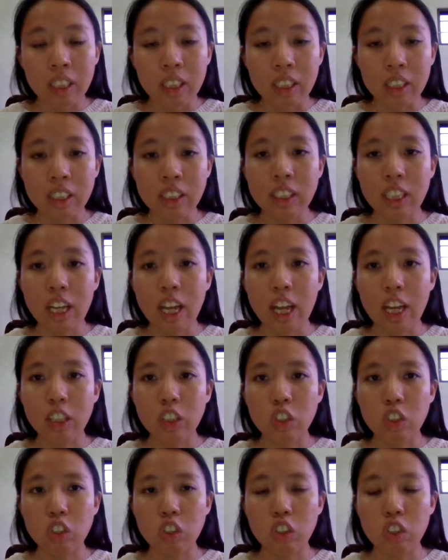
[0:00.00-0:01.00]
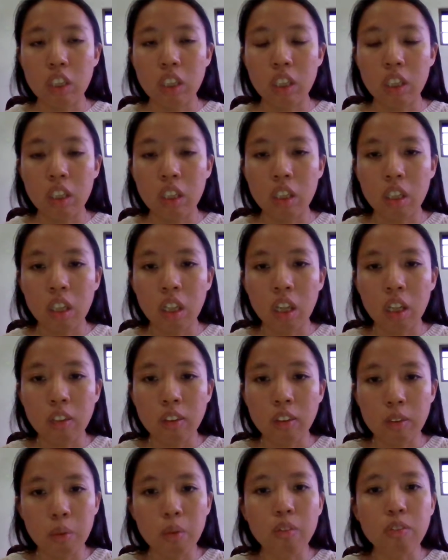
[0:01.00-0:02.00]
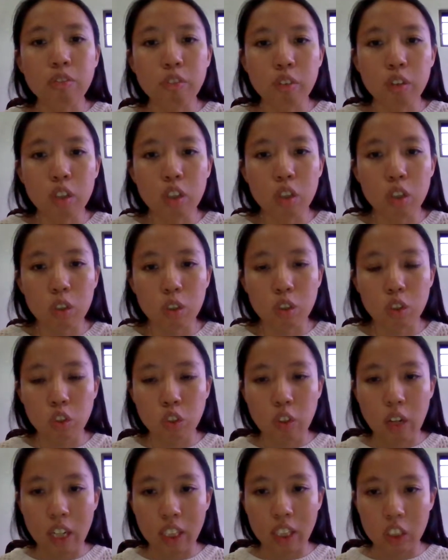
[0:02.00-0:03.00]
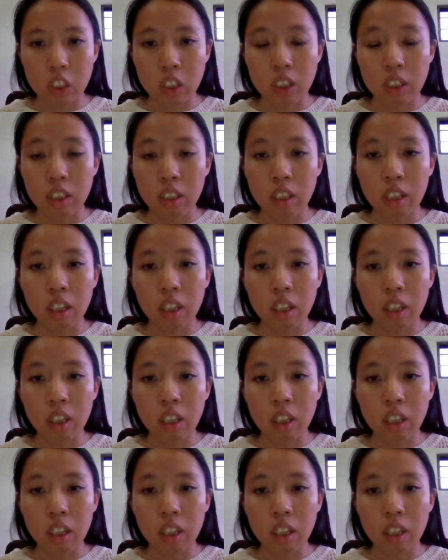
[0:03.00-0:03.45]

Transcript: These are actually, you will feel a contraction.